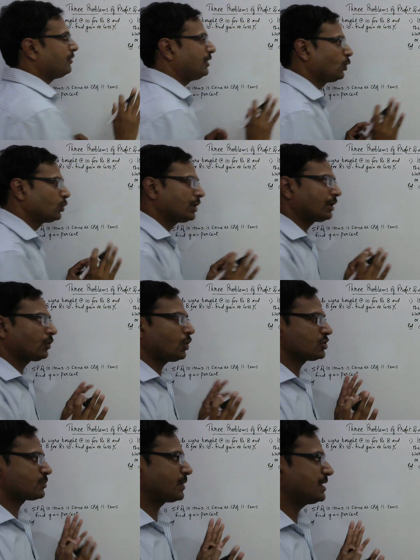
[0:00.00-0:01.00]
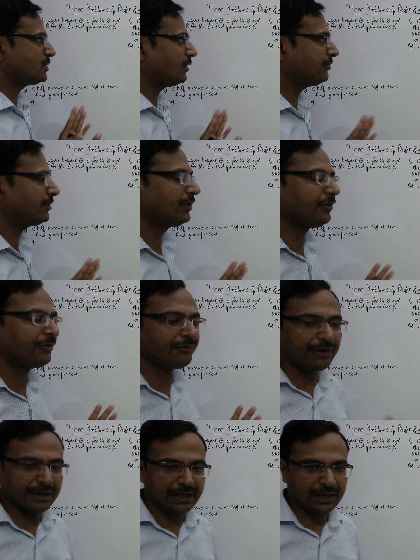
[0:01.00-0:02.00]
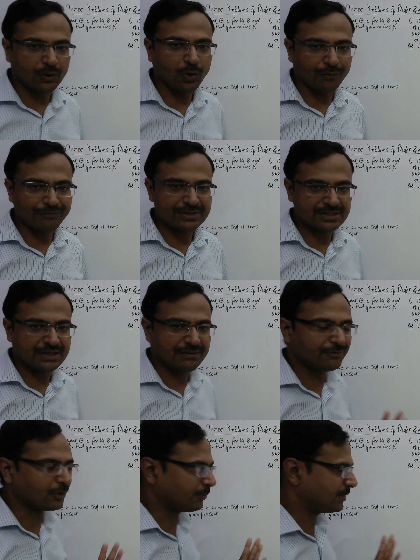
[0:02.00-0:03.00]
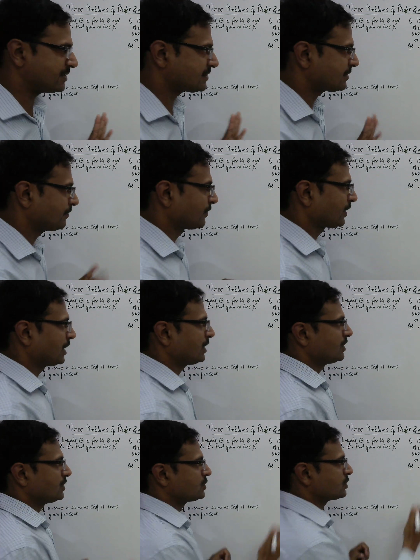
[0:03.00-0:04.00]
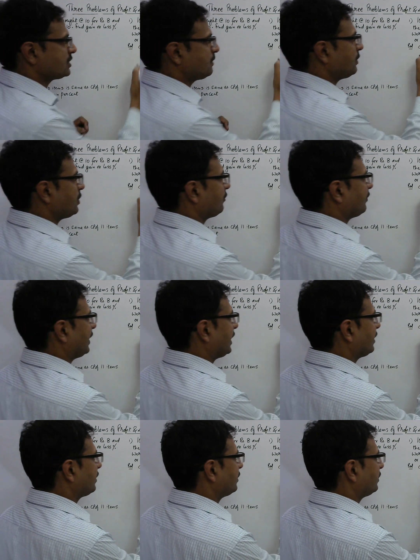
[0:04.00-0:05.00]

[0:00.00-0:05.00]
we know the cost price of one egg obviously from this. So CP of one egg